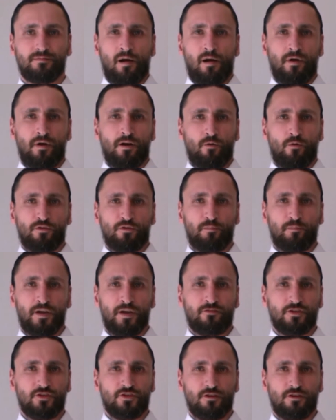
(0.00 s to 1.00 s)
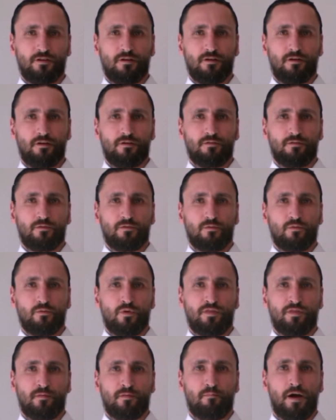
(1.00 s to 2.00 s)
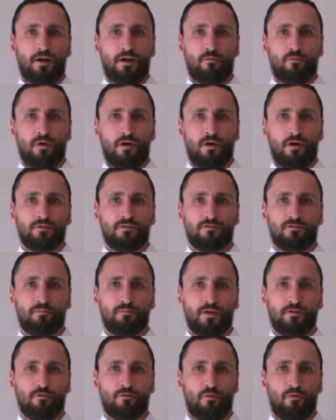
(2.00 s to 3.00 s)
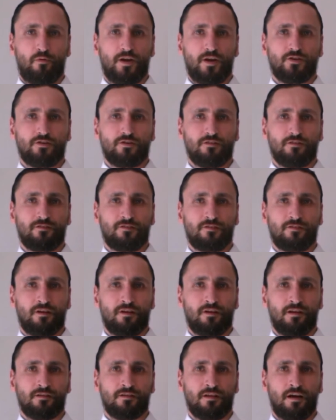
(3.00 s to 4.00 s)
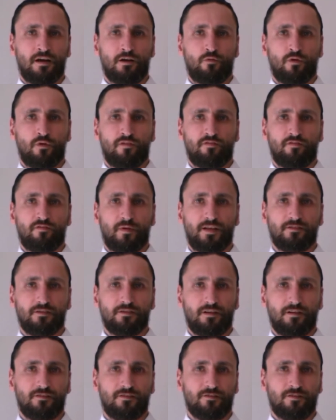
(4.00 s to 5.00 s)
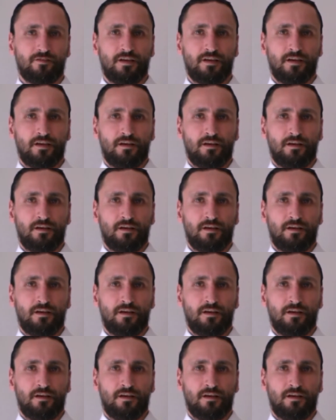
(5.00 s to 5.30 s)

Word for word: I'm an aerospace engineer with a background in space operations and aircraft maintenance,